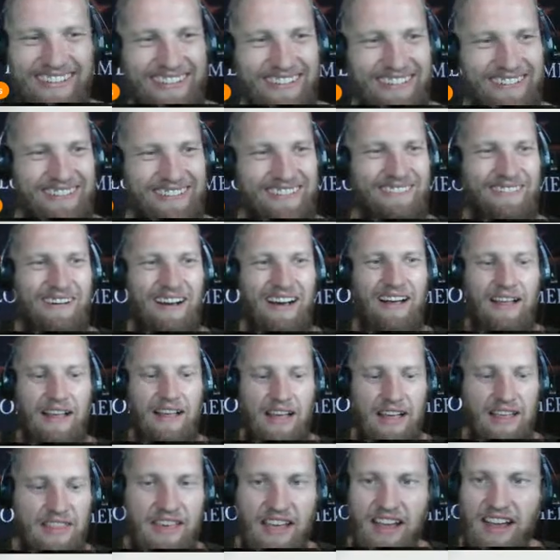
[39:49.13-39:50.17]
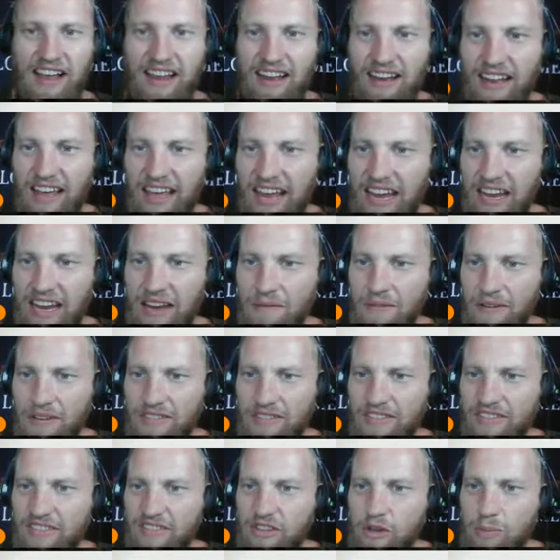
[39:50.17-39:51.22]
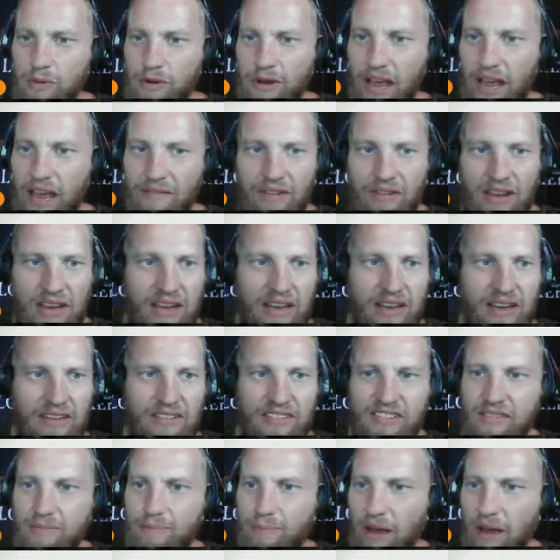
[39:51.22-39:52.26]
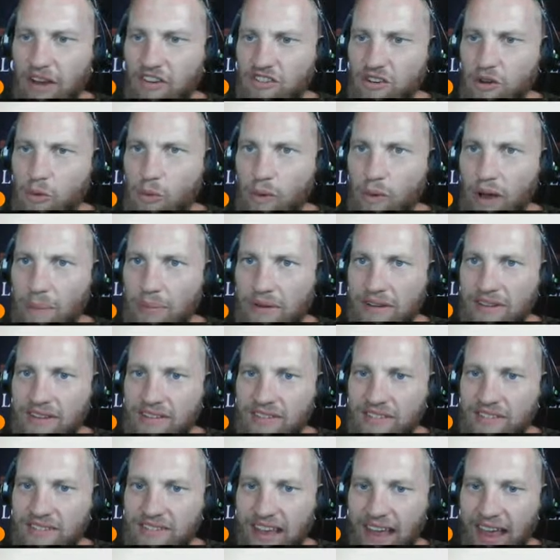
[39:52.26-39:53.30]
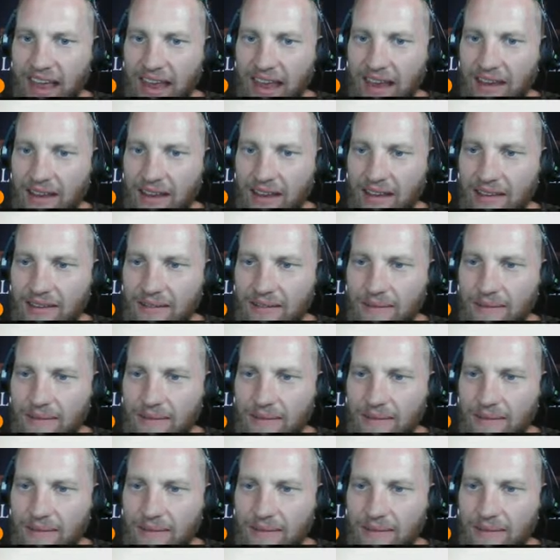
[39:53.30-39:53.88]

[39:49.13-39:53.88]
Well, the Glaive Super Heavy Special Weapons Tank.